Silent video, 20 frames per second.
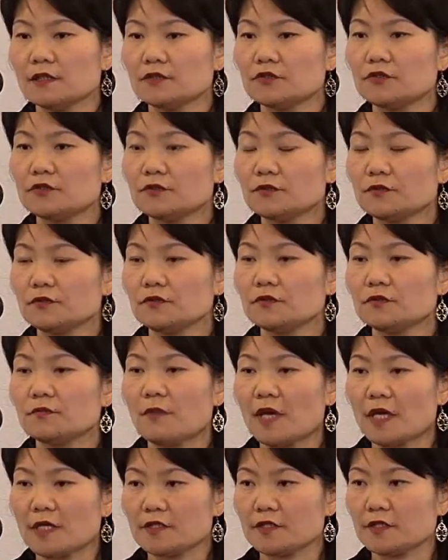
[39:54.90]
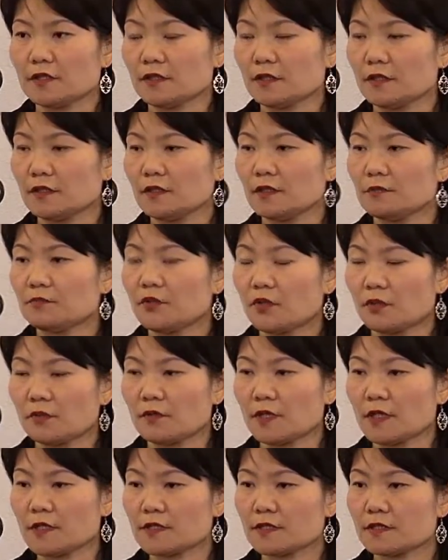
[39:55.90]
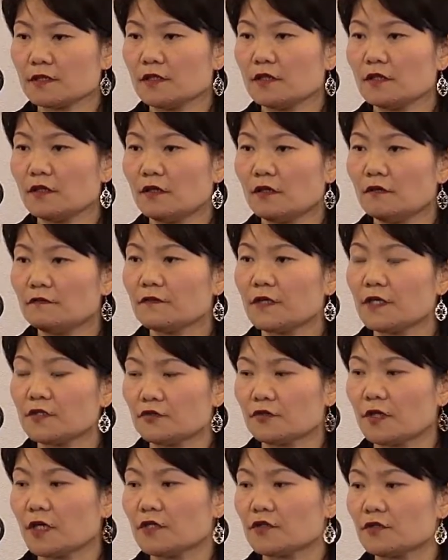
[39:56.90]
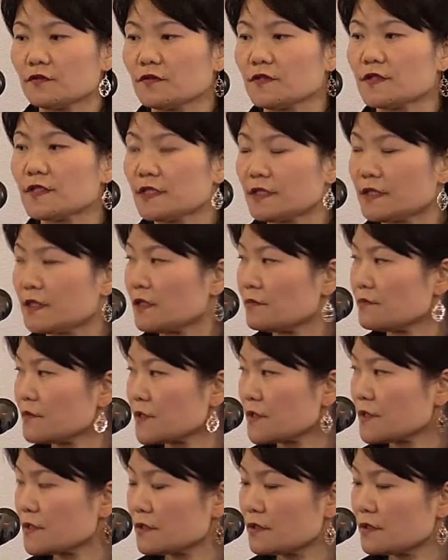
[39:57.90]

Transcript: to measure the progress of education systems.